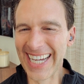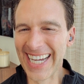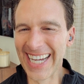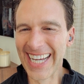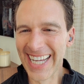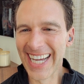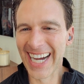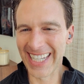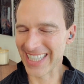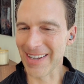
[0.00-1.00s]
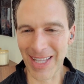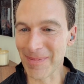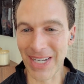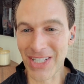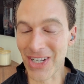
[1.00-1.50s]
yeah. Like
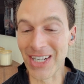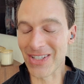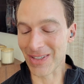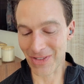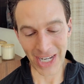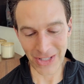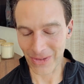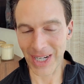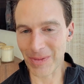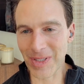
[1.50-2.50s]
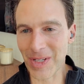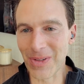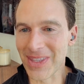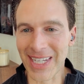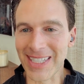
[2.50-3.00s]
that makes tons of sense, right?
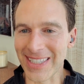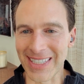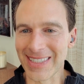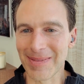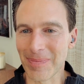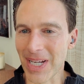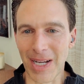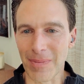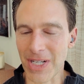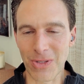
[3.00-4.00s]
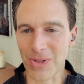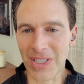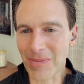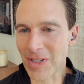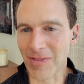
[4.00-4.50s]
You would think that big companies
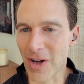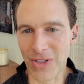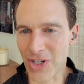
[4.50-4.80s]
would have